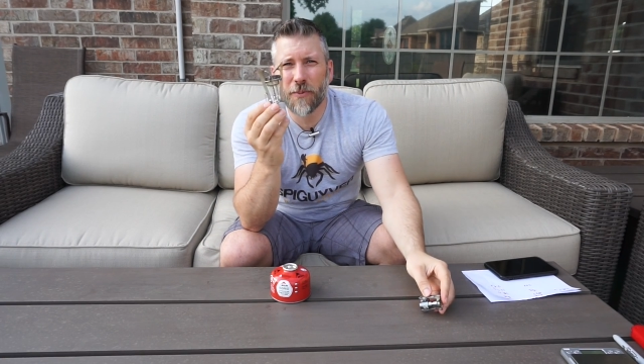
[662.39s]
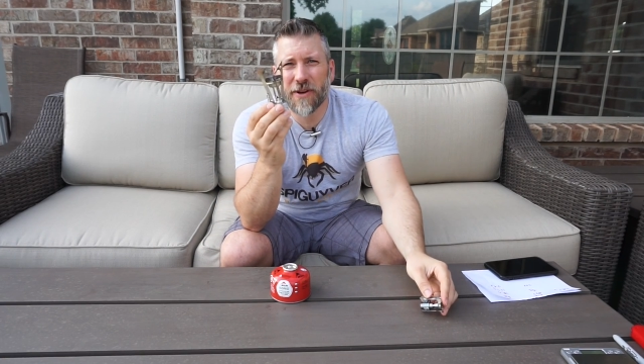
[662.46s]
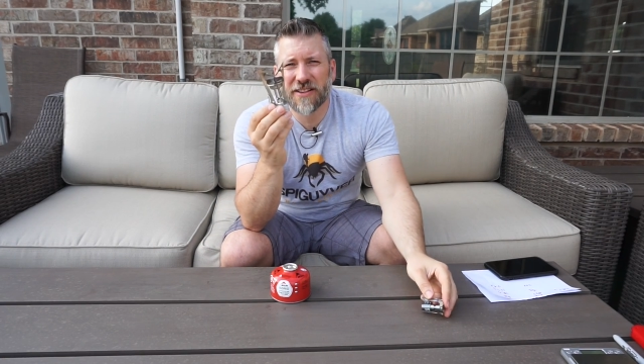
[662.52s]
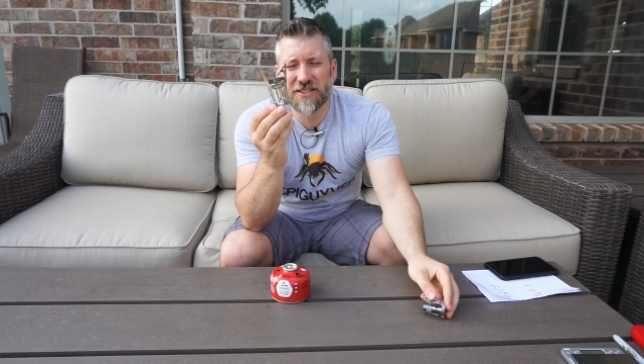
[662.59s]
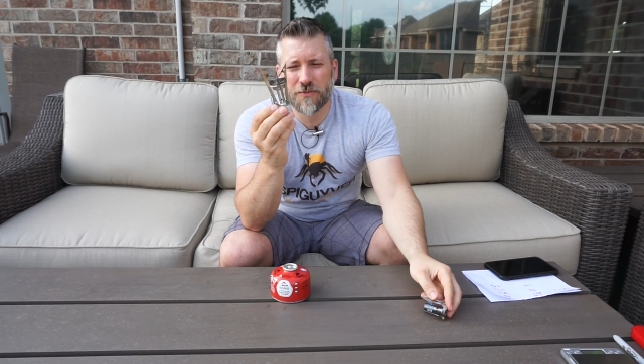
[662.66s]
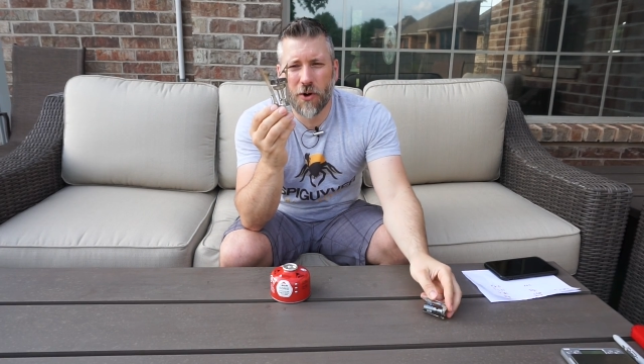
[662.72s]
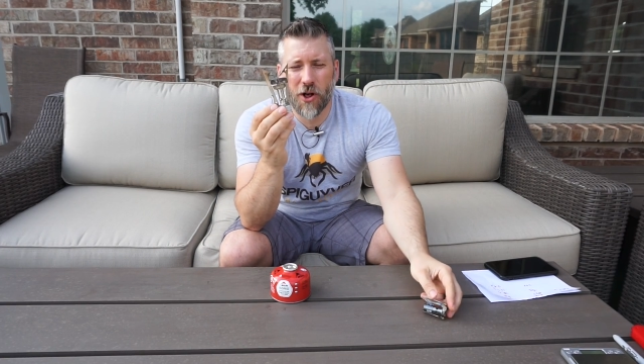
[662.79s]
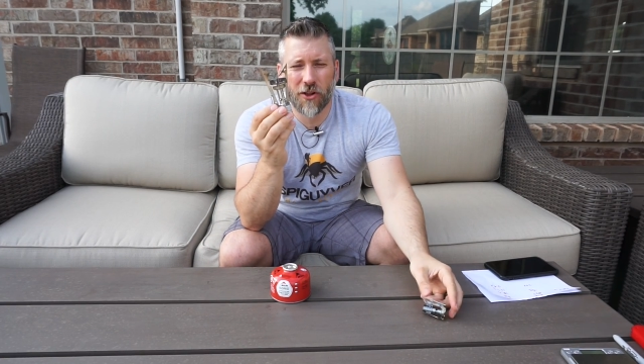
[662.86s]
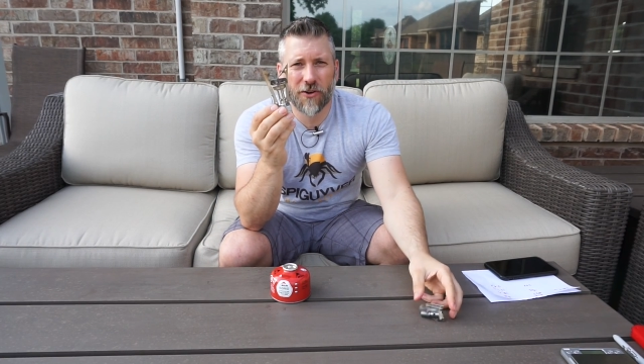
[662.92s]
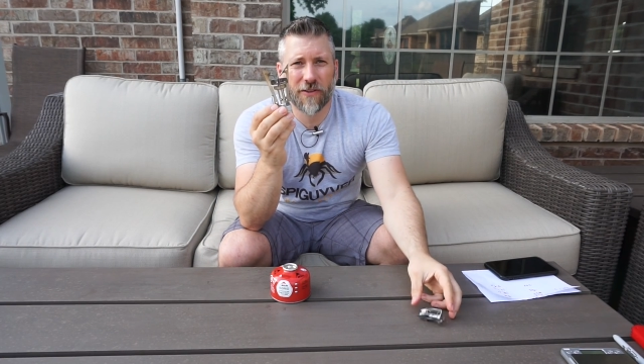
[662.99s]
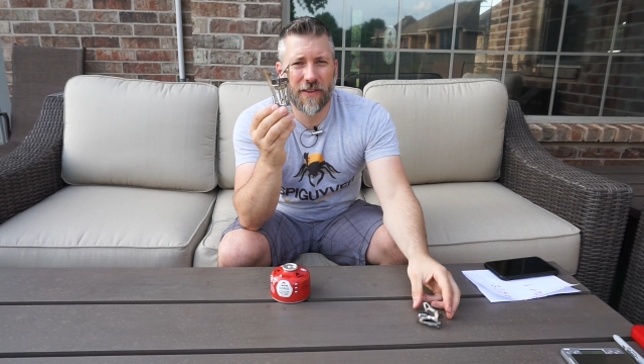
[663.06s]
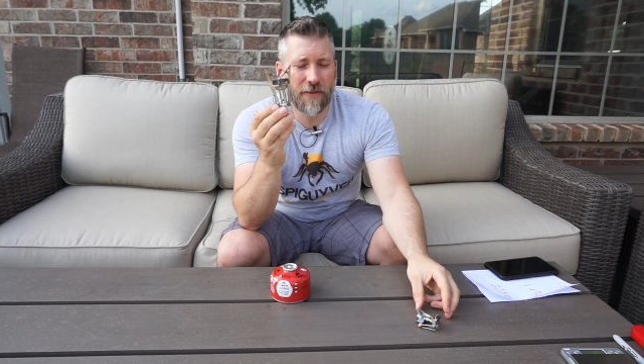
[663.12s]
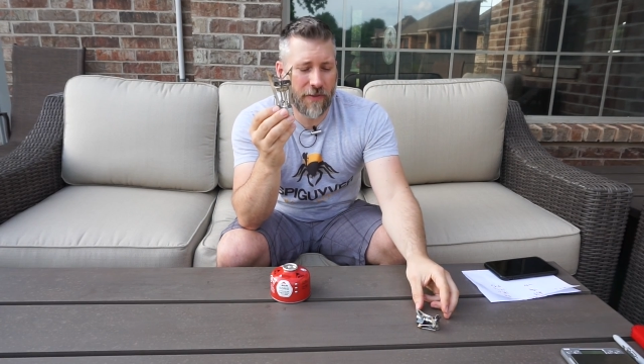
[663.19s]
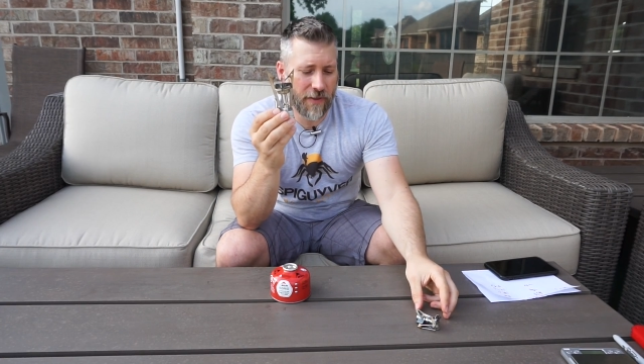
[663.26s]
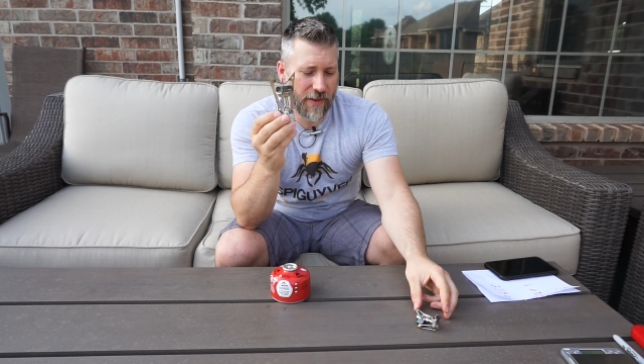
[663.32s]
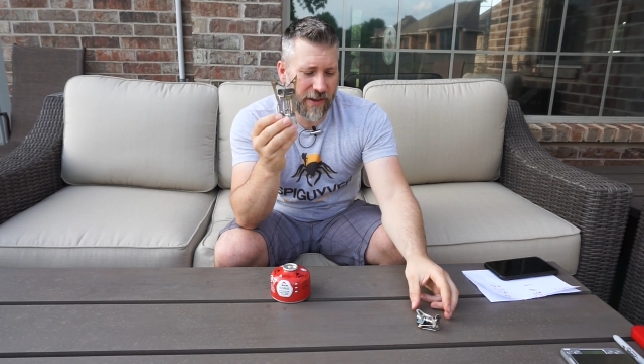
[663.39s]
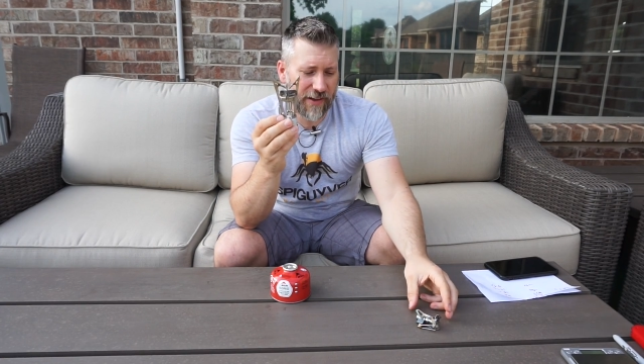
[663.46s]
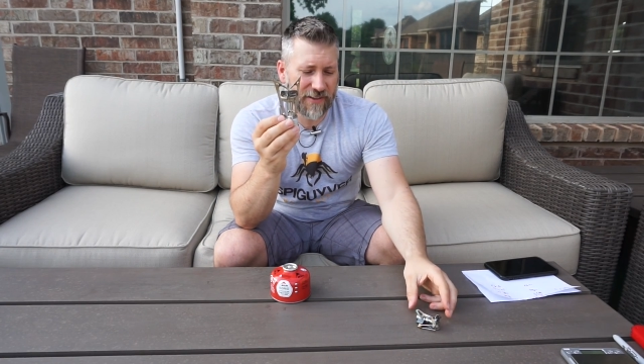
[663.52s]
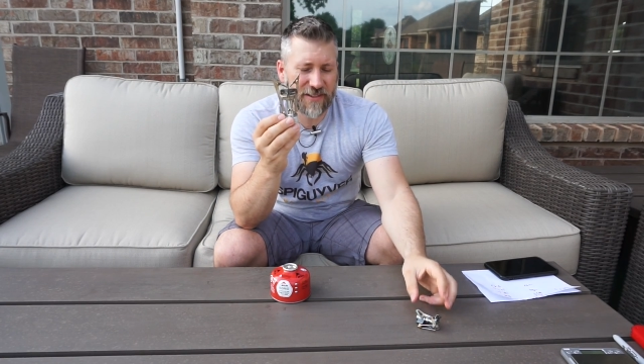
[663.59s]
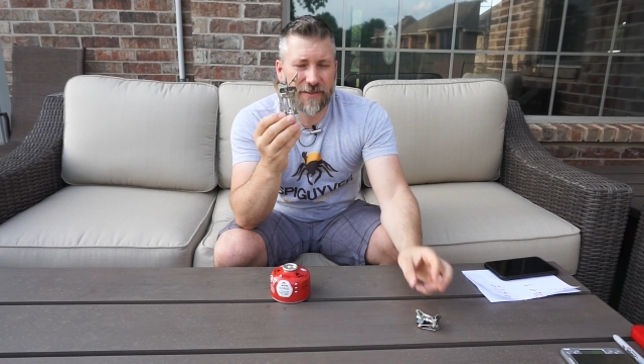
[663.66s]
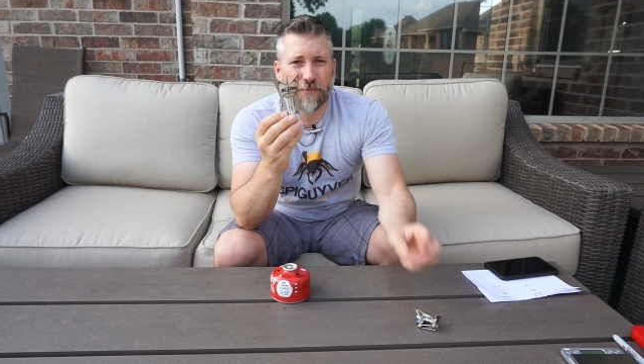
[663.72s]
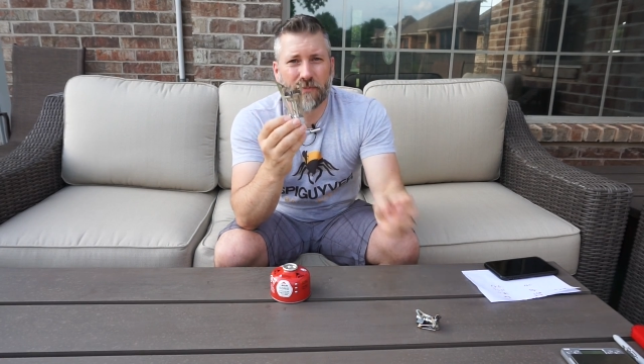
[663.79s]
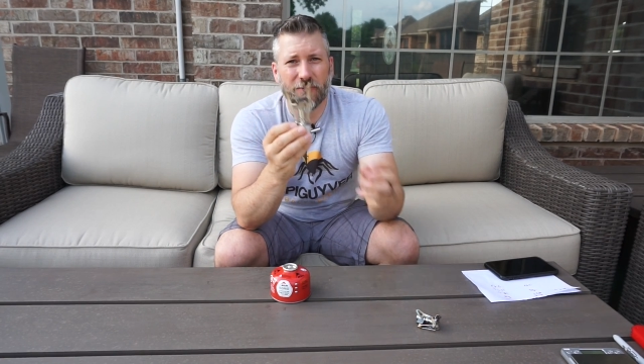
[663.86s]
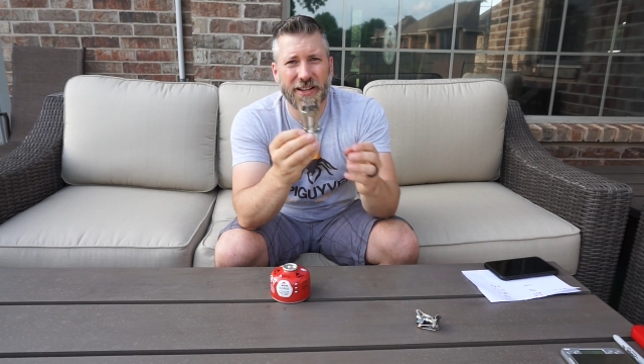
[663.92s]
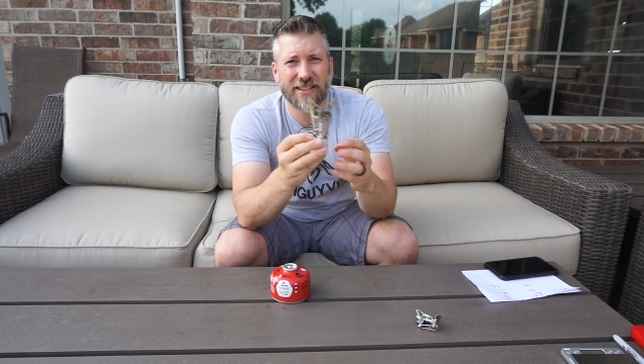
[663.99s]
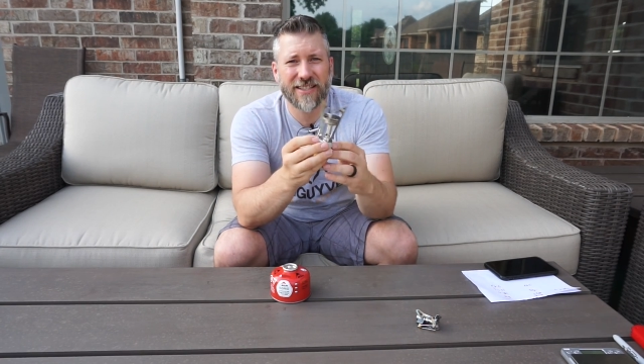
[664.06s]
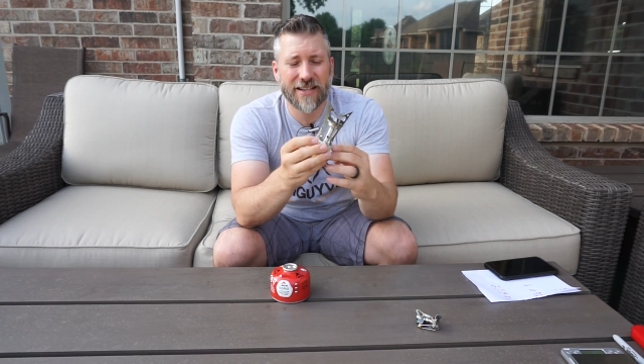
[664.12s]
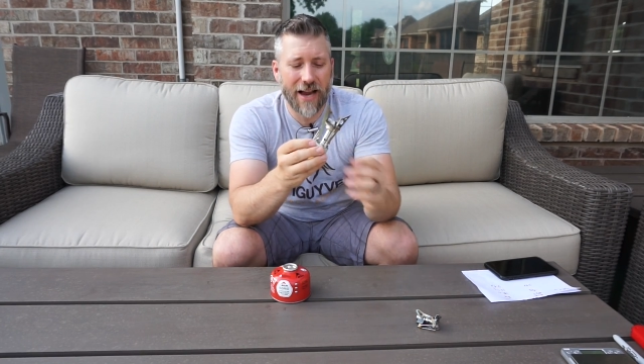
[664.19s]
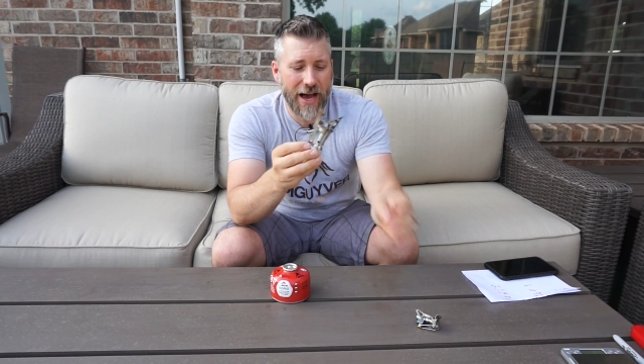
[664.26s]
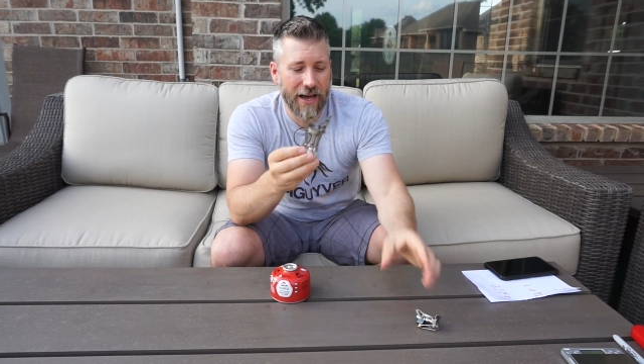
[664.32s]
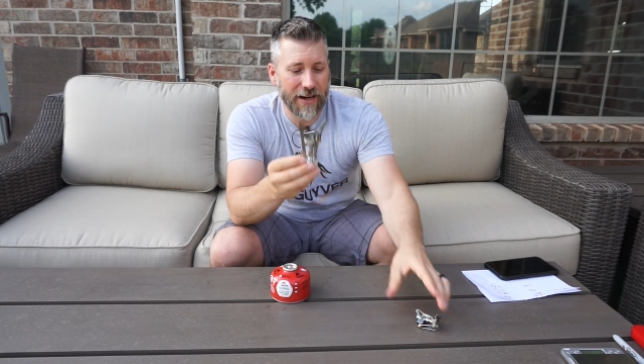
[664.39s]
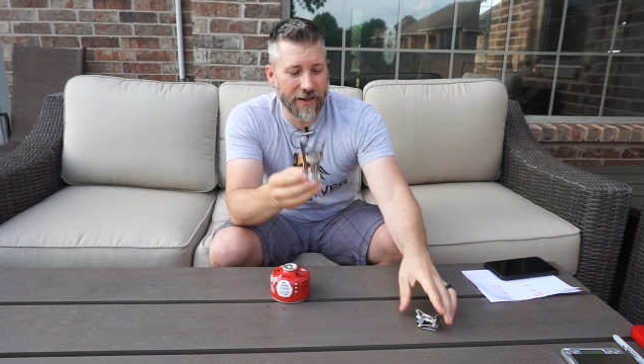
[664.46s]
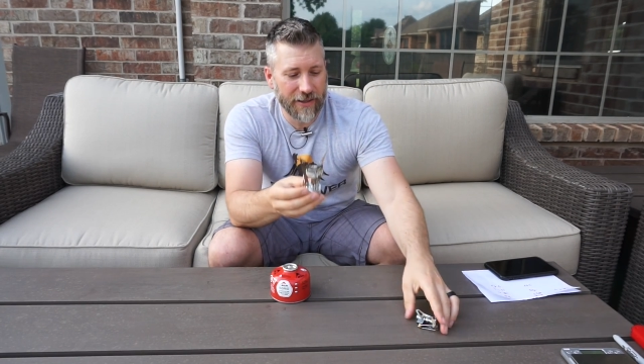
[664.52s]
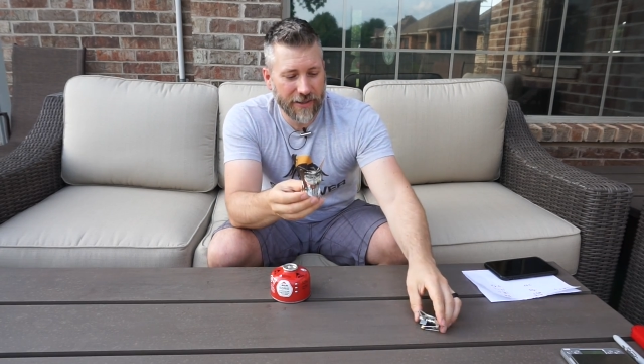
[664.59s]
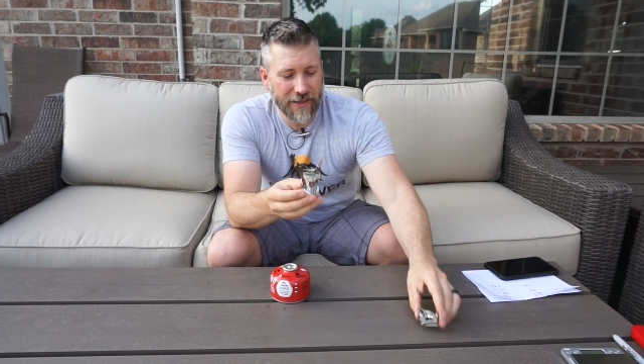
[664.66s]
bit smaller than this. It's not